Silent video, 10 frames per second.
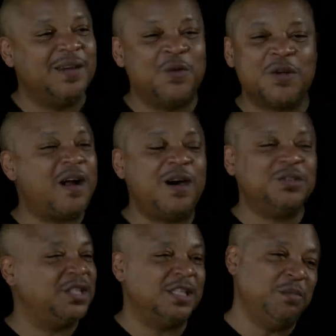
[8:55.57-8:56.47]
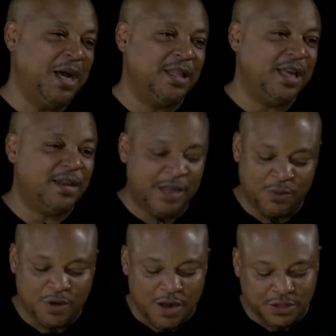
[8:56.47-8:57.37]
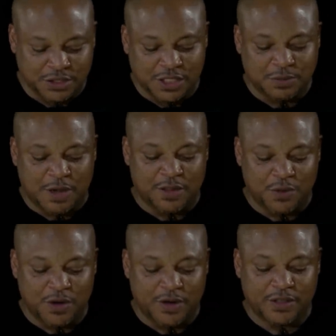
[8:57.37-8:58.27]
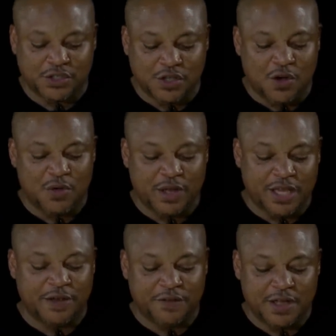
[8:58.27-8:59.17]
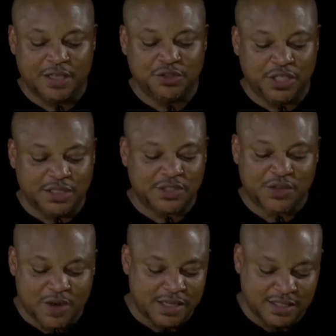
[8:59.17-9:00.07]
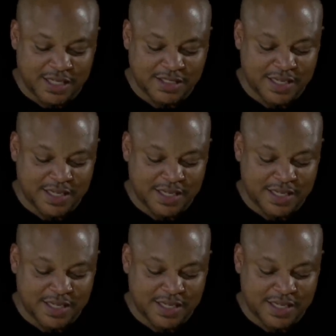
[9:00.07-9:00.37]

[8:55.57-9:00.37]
we're all judged by that, and we're all judged by the word. So if Jesus Christ is